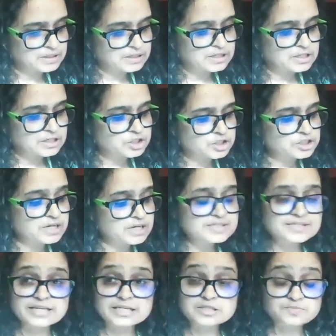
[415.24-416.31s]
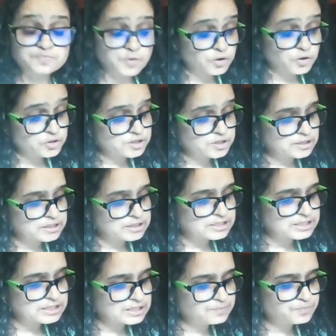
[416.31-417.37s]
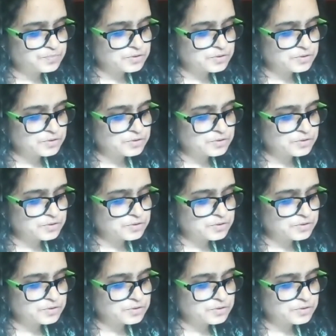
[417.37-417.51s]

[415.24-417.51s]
She thus exposed the deep